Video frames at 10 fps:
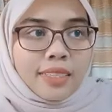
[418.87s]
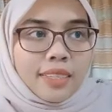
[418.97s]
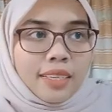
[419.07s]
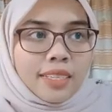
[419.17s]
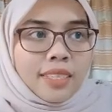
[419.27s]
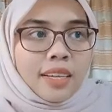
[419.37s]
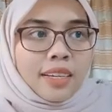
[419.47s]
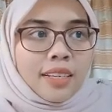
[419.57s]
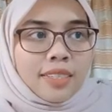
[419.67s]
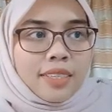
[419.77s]
is
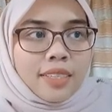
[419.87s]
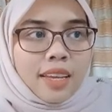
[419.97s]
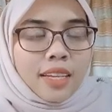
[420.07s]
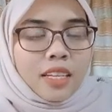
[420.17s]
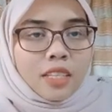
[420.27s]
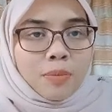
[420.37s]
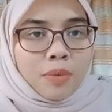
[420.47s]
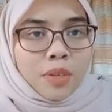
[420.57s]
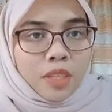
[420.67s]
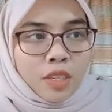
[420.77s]
analysis and
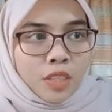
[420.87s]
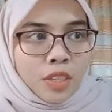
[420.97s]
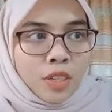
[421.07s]
interpretation